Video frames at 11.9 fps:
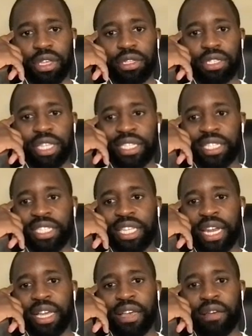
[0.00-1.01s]
So there's this
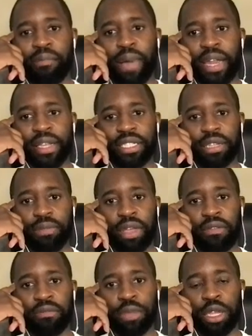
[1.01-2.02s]
delicate balance that
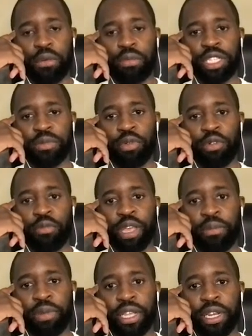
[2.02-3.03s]
we, you know, we support
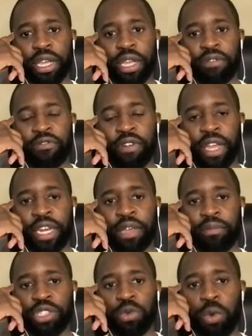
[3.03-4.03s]
people in, in finding
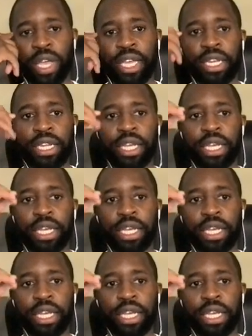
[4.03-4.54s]
between